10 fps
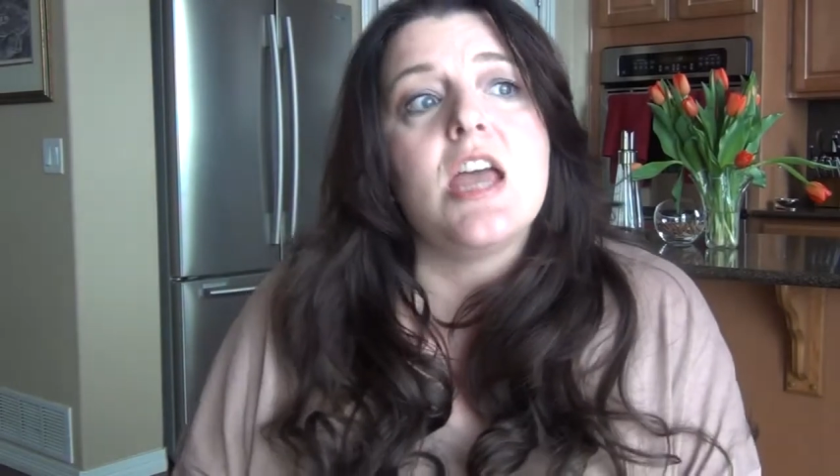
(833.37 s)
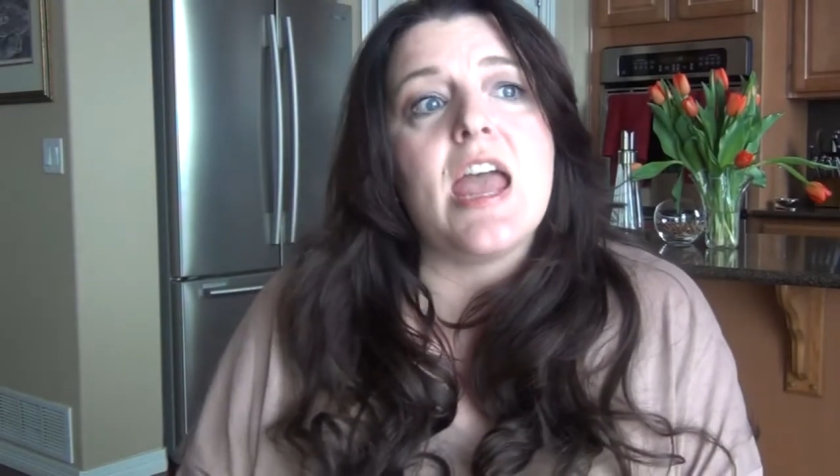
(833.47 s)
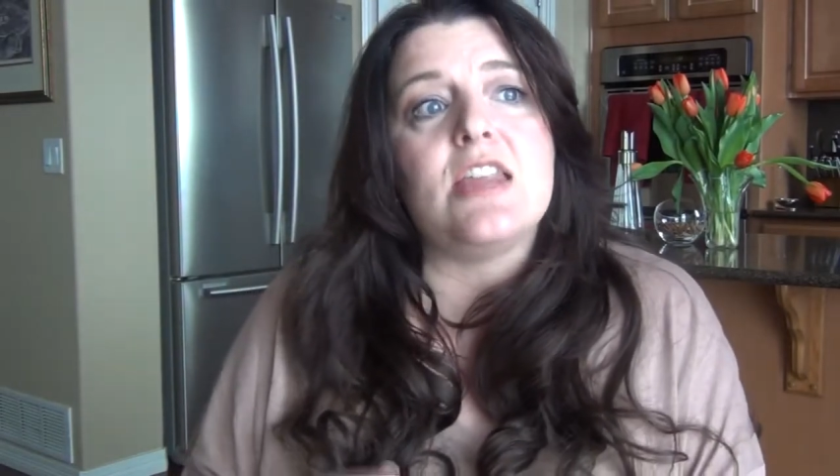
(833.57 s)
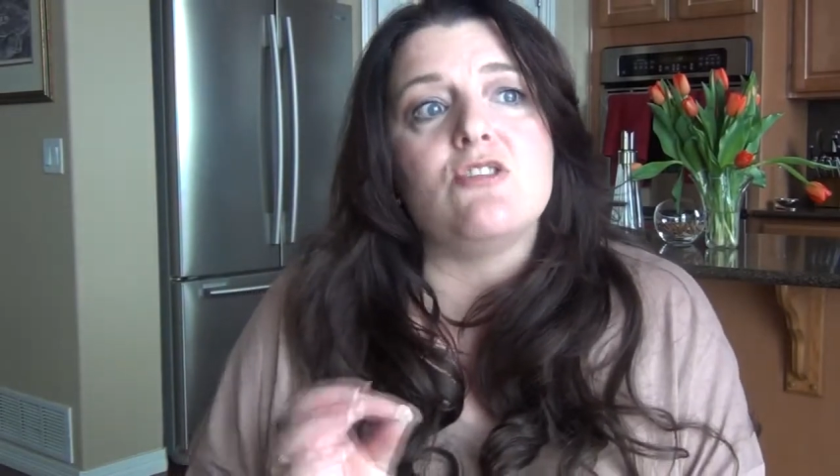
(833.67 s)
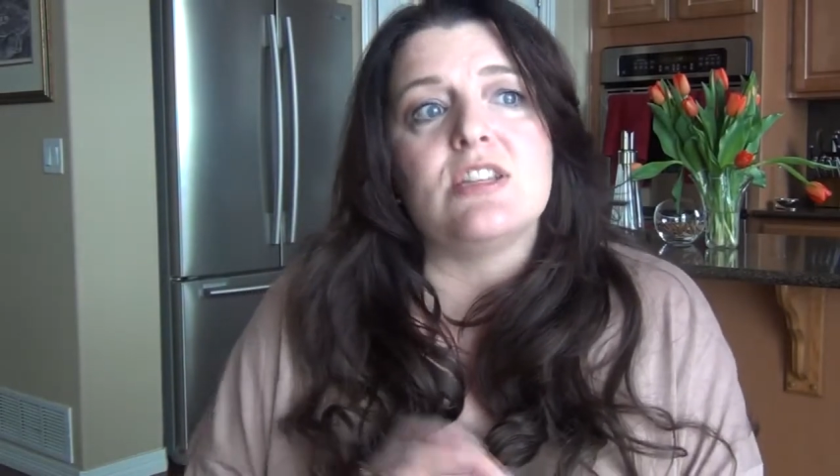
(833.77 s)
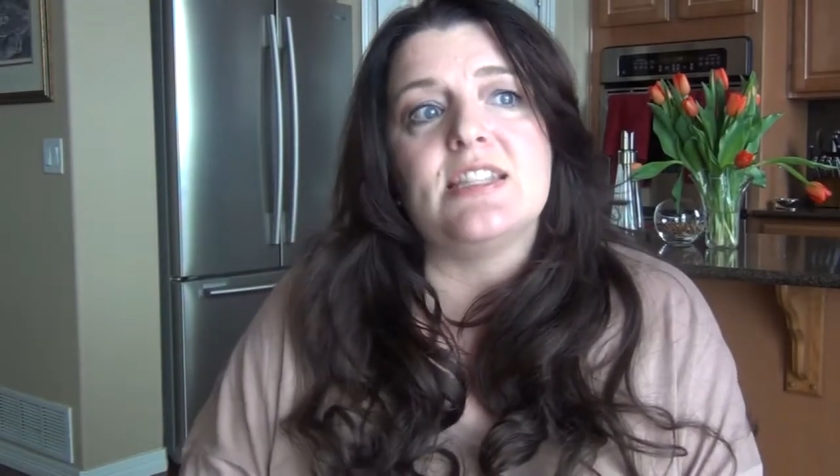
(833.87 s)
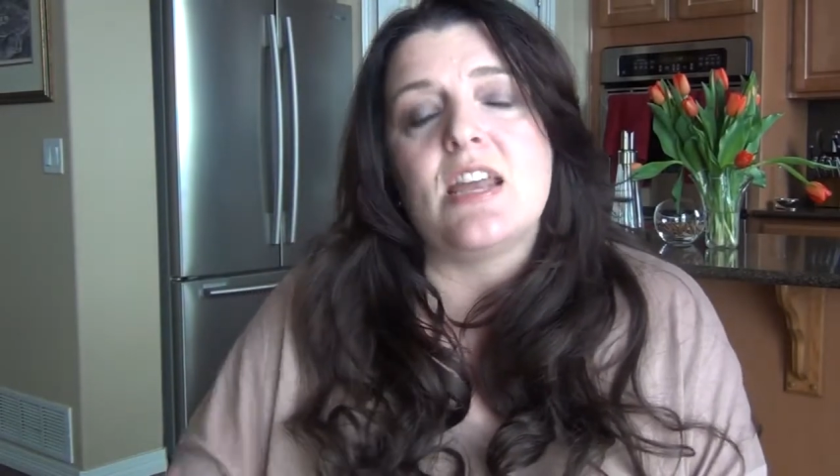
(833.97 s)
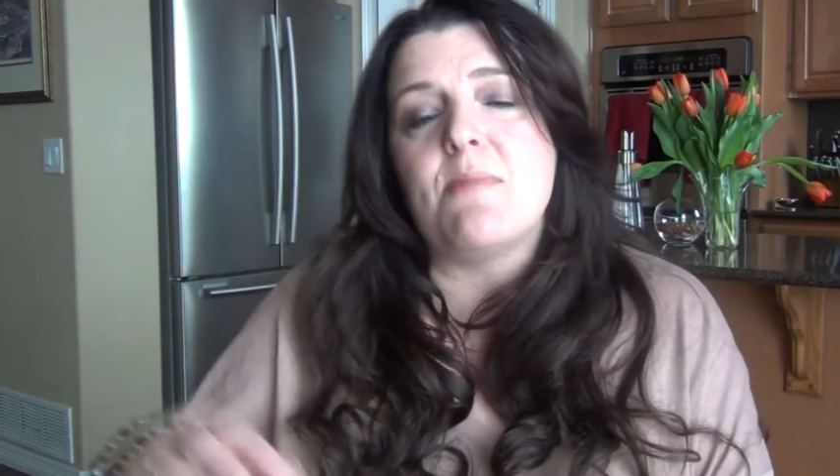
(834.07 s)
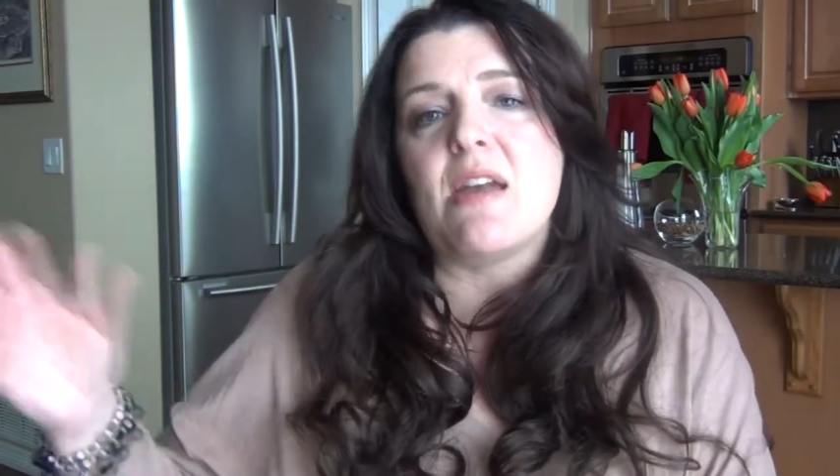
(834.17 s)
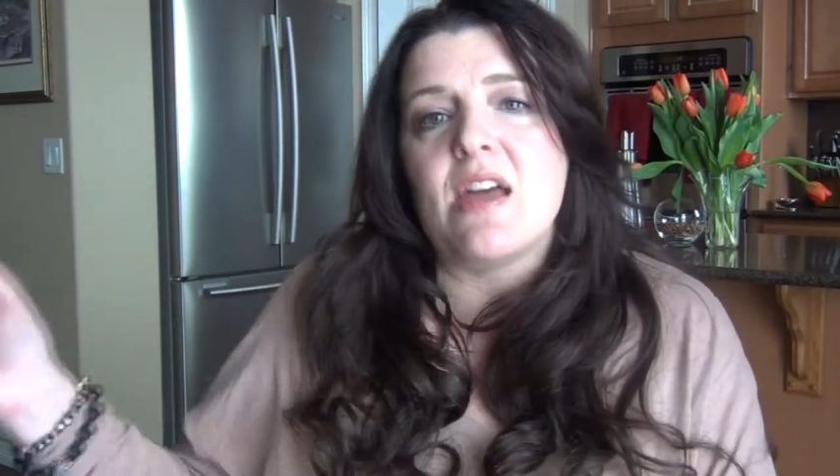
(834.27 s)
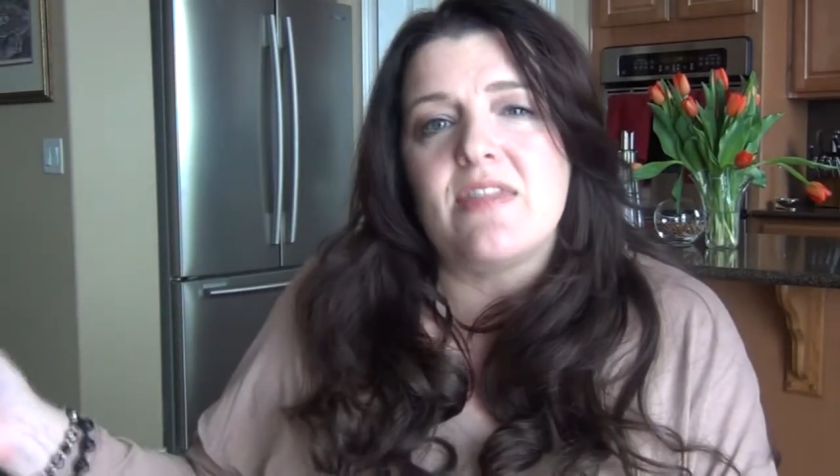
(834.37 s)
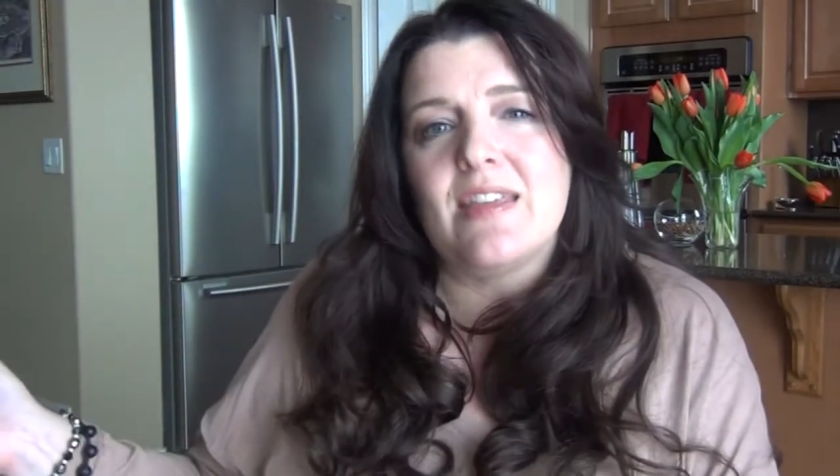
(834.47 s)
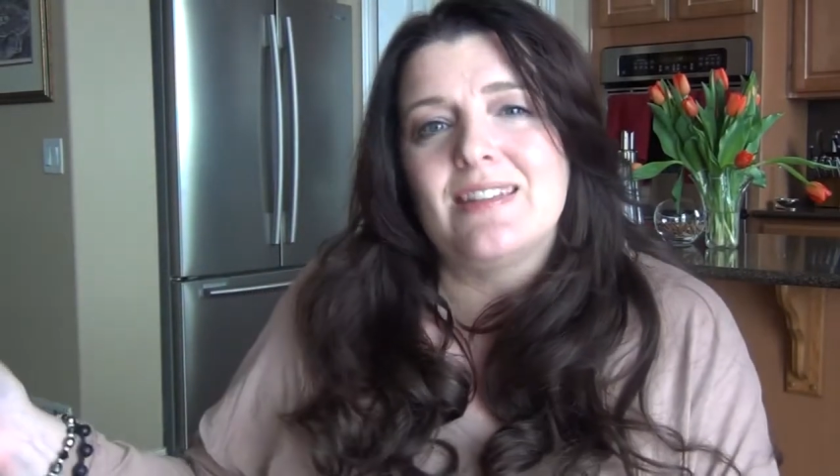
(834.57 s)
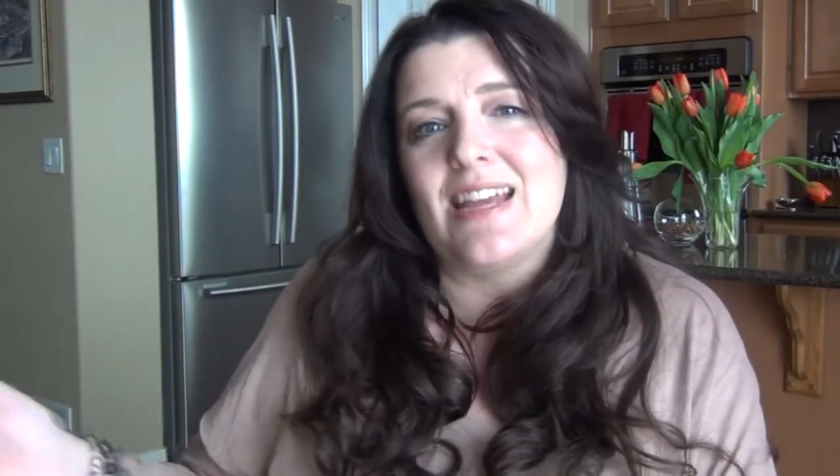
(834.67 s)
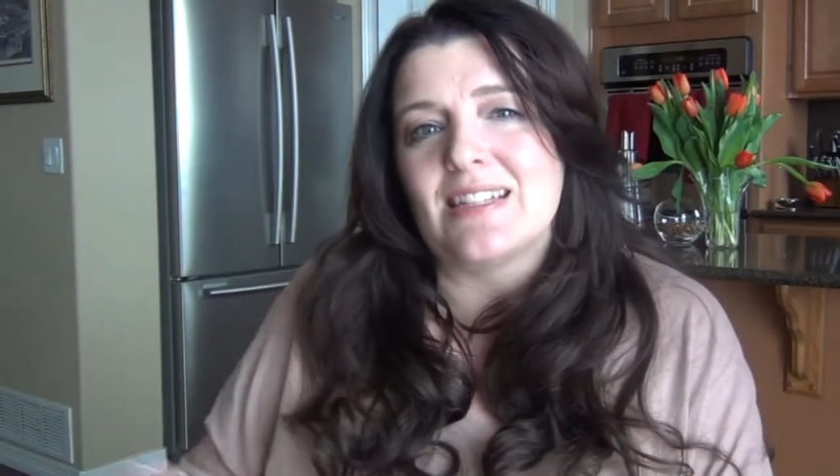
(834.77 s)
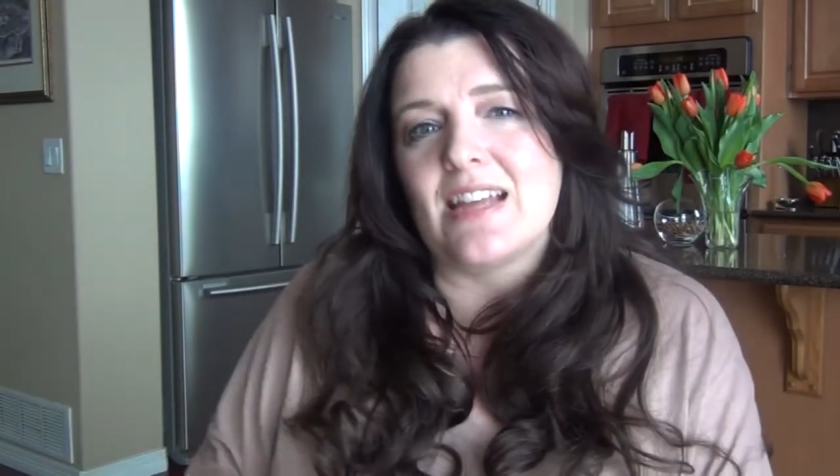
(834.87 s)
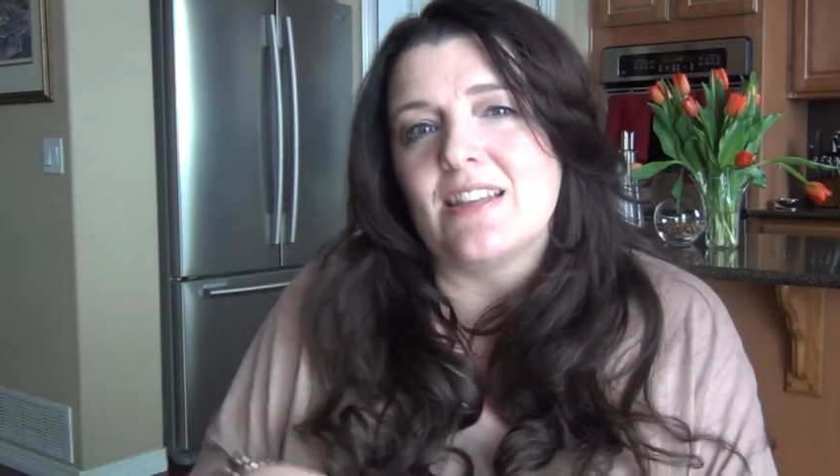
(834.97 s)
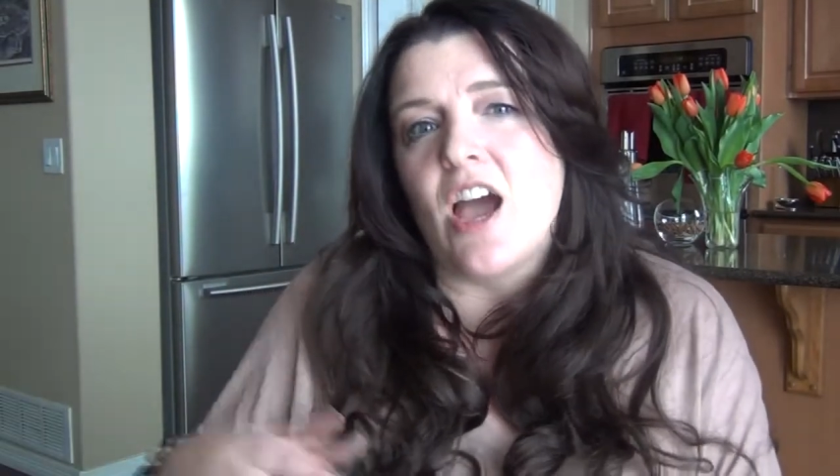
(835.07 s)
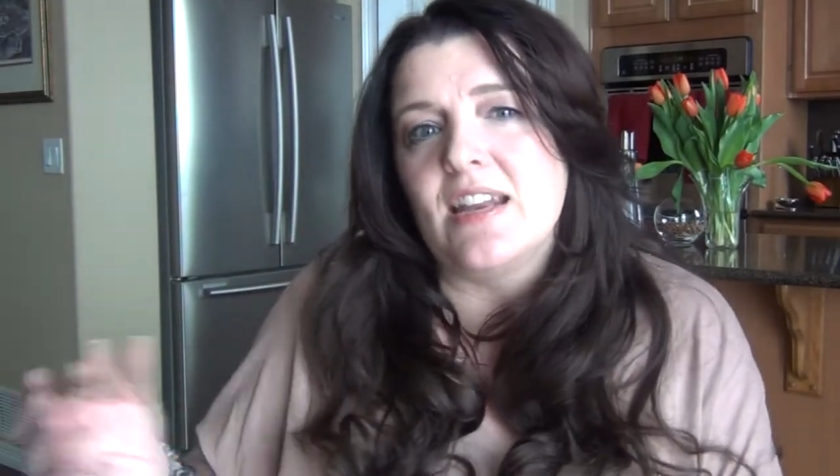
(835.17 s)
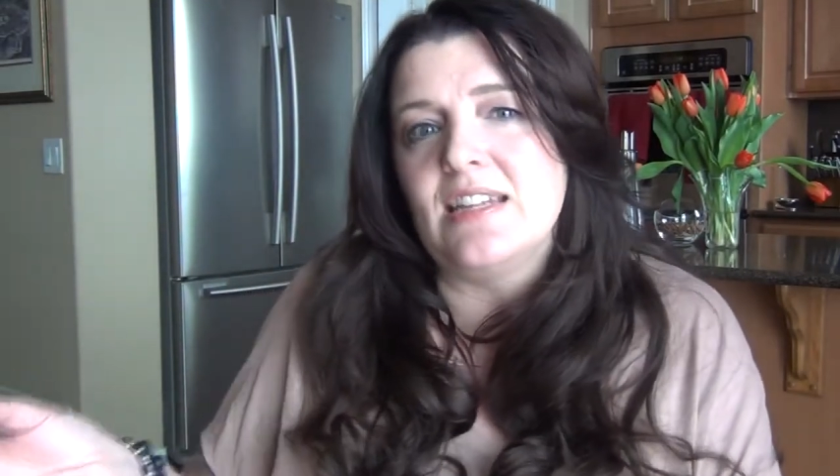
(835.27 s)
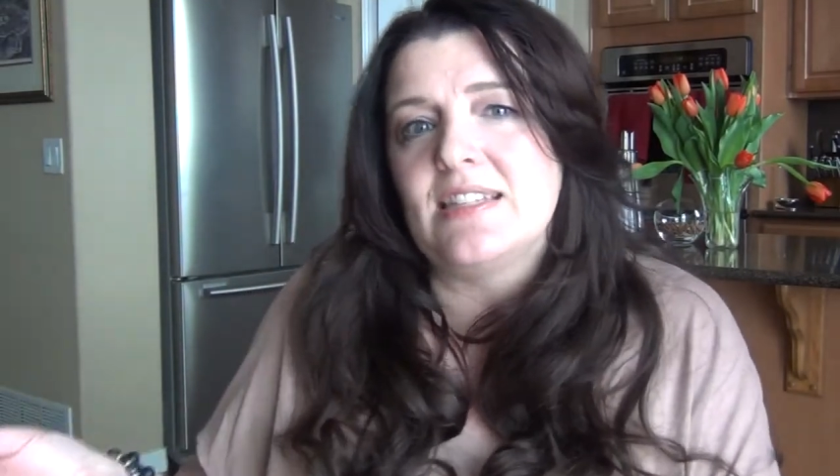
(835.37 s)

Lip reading: And you can send them out, and I think it takes like 90